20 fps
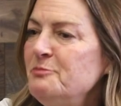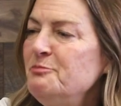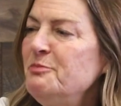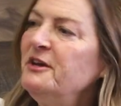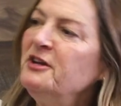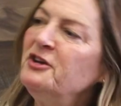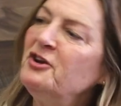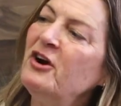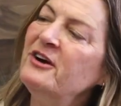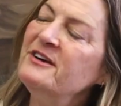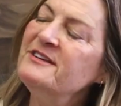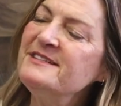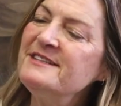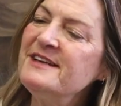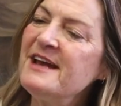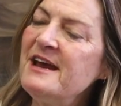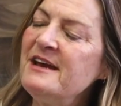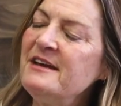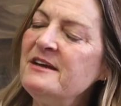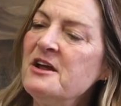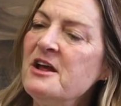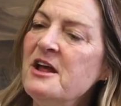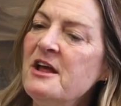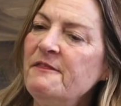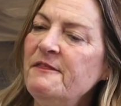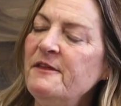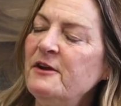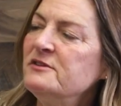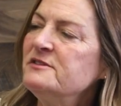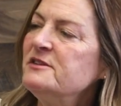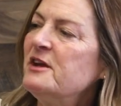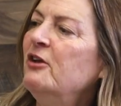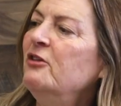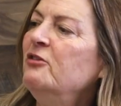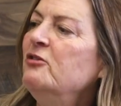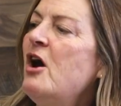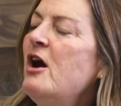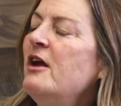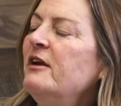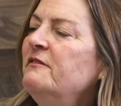But in our state, there's a
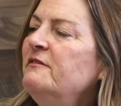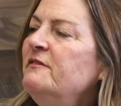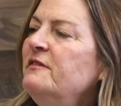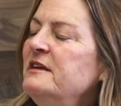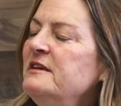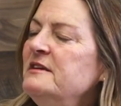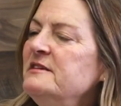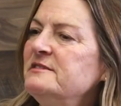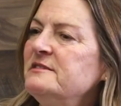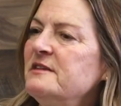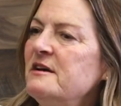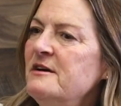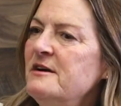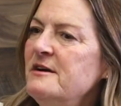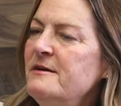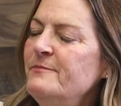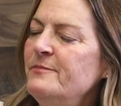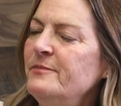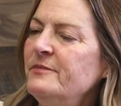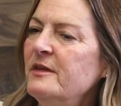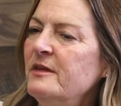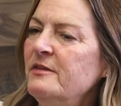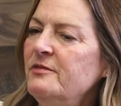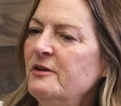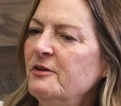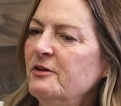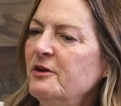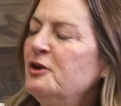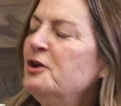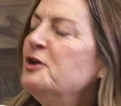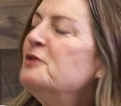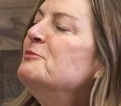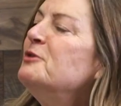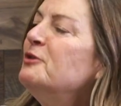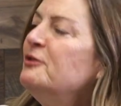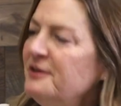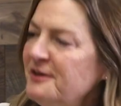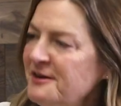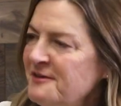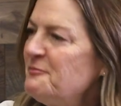lot of these, the
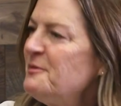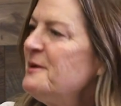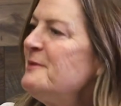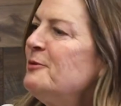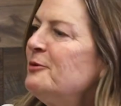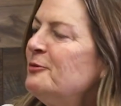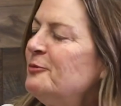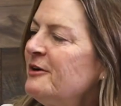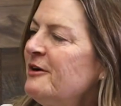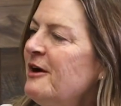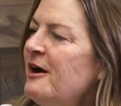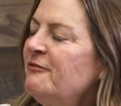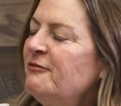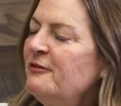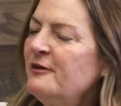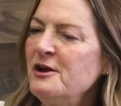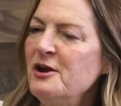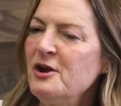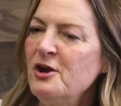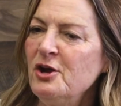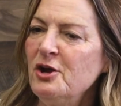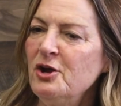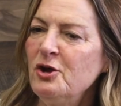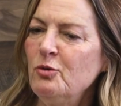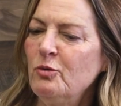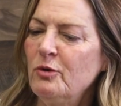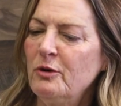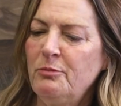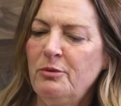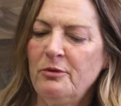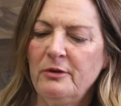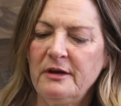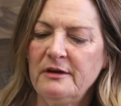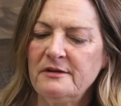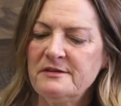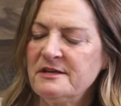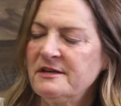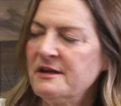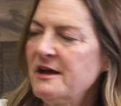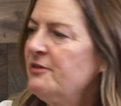community of people in recovery who are putting
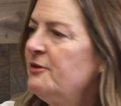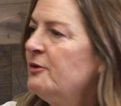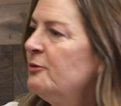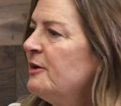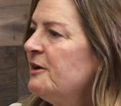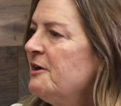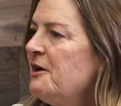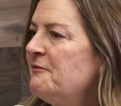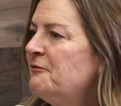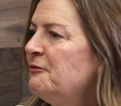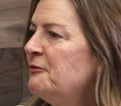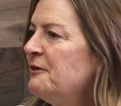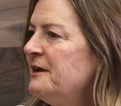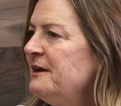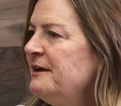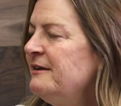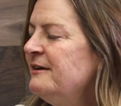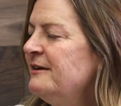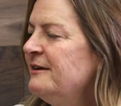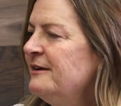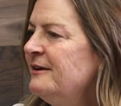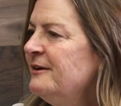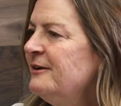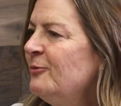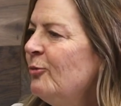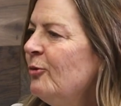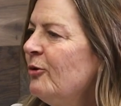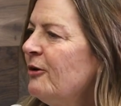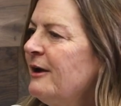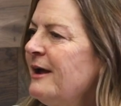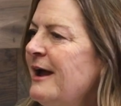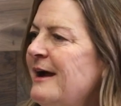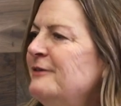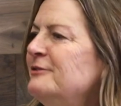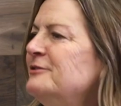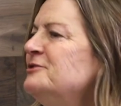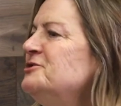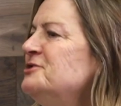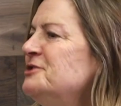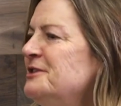together recovery
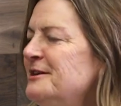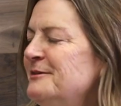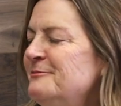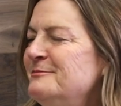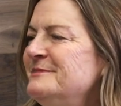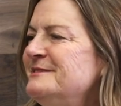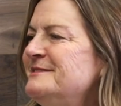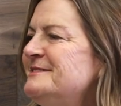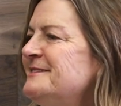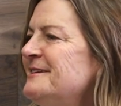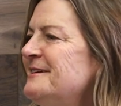workout gyms.